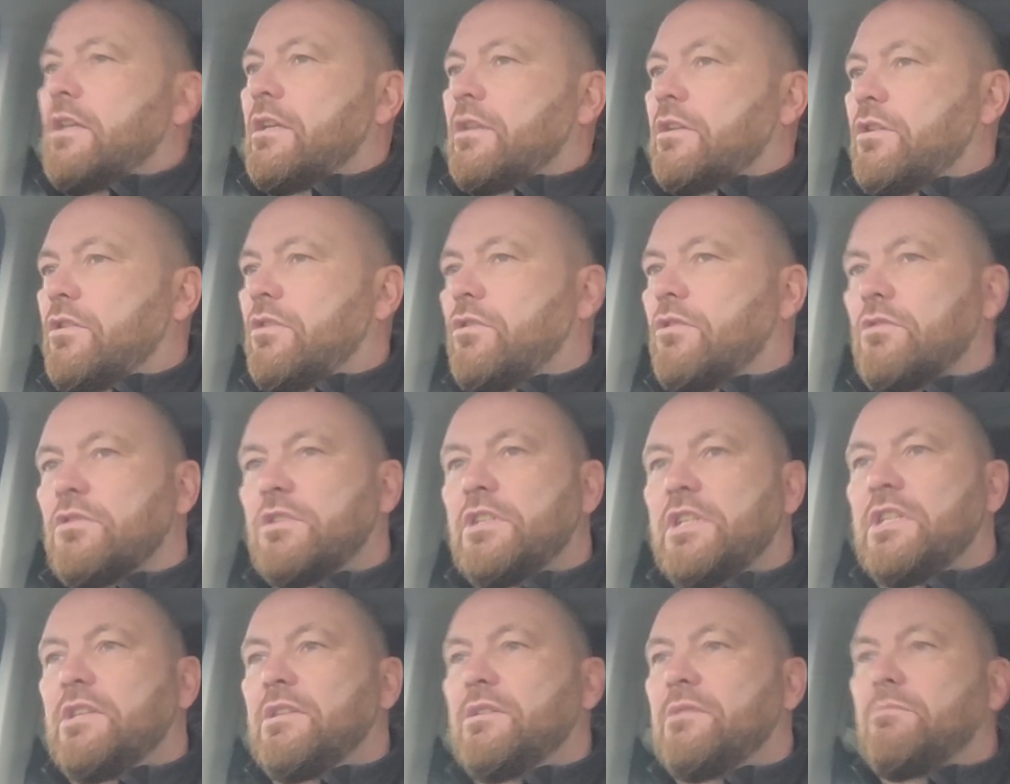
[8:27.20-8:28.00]

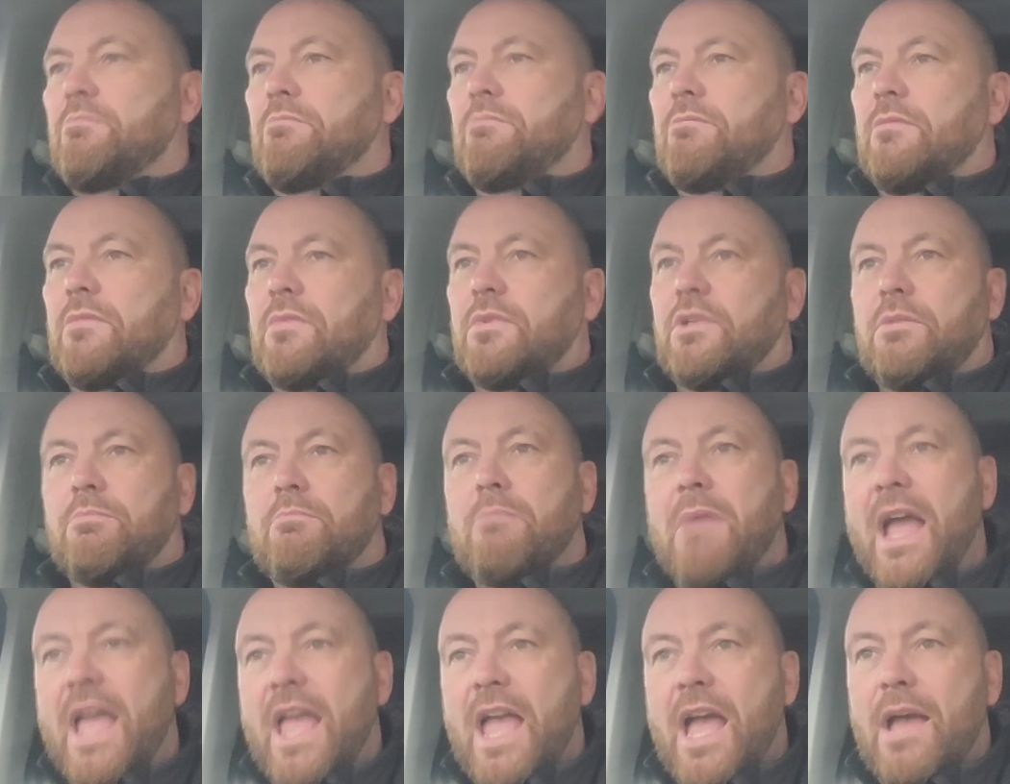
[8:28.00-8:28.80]
causing
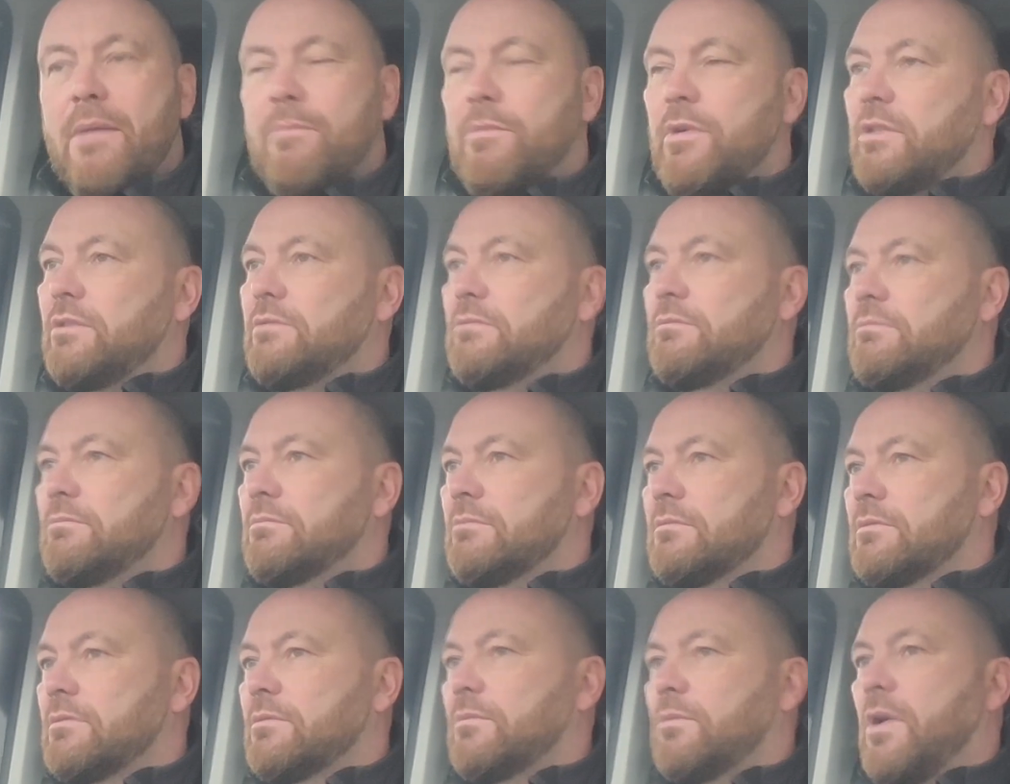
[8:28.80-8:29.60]
mayhem and
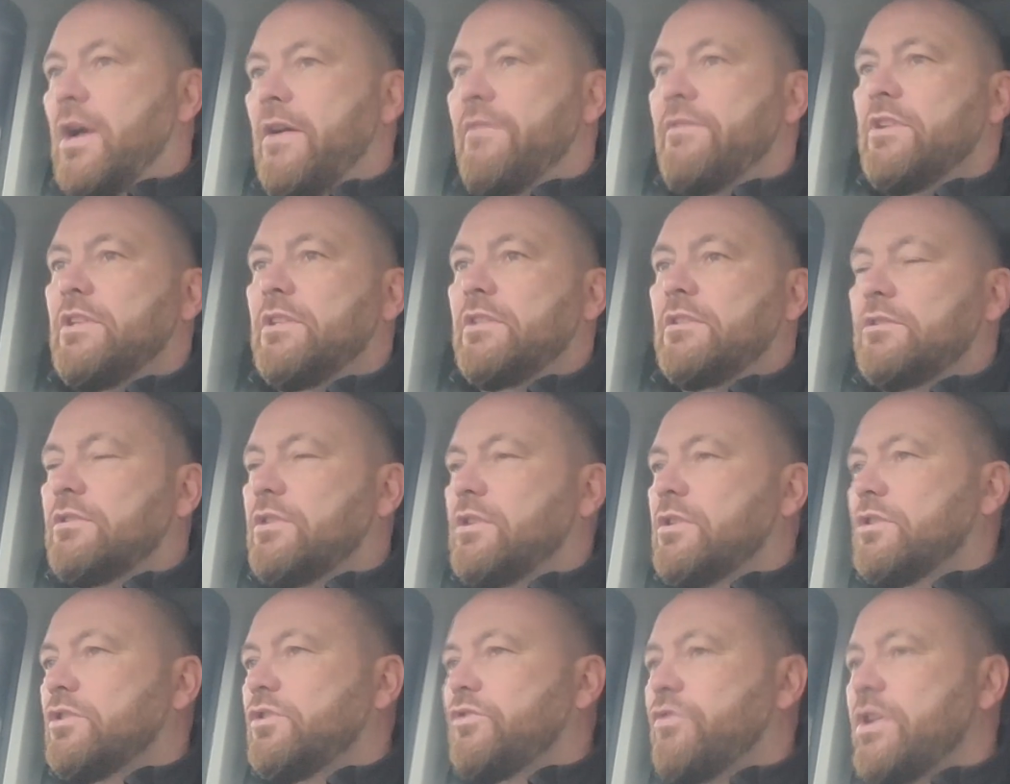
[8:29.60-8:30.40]
whatever to
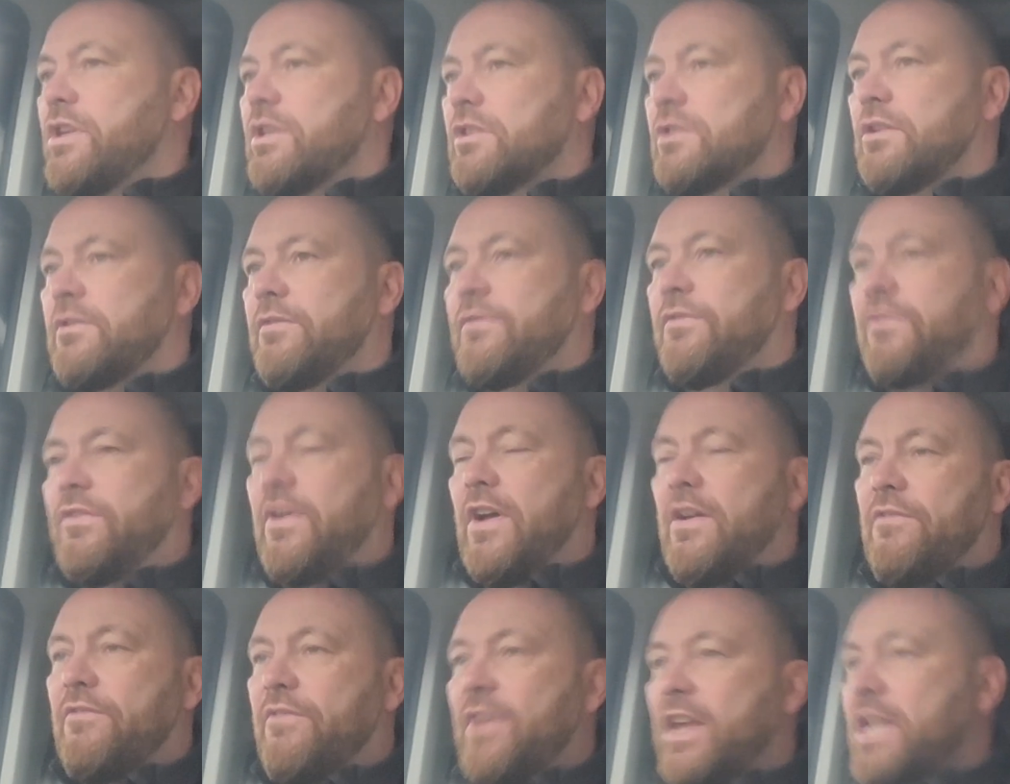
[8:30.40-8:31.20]
the streets of
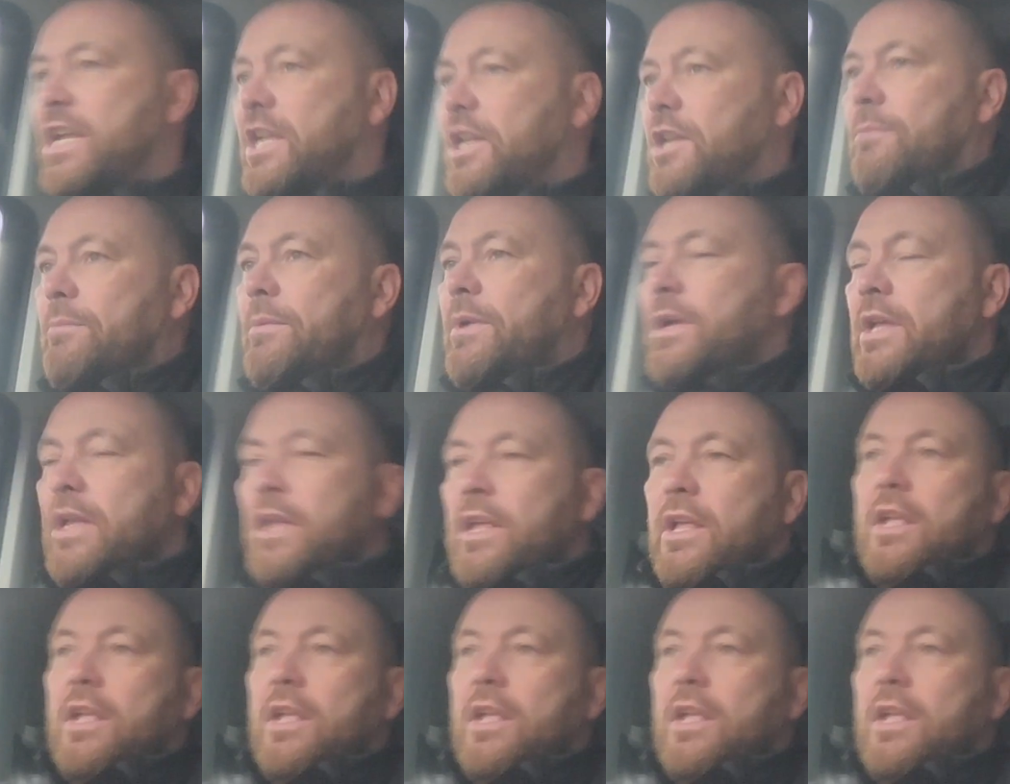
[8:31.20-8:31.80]
Fakenham.